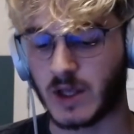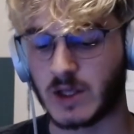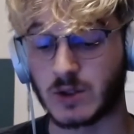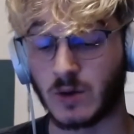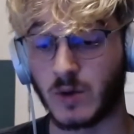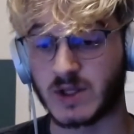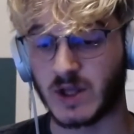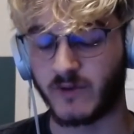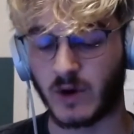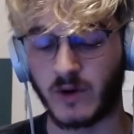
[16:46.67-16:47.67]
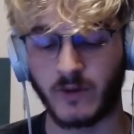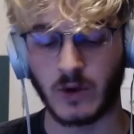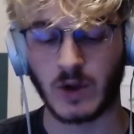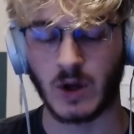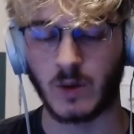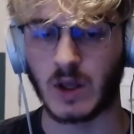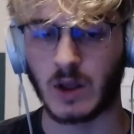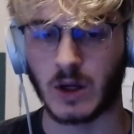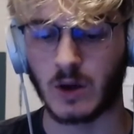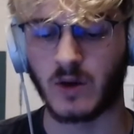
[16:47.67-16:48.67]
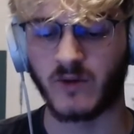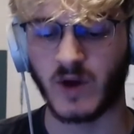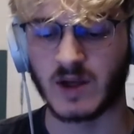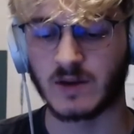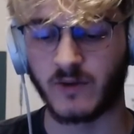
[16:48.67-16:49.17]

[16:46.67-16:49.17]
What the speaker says: Like he's always like very forthcoming. If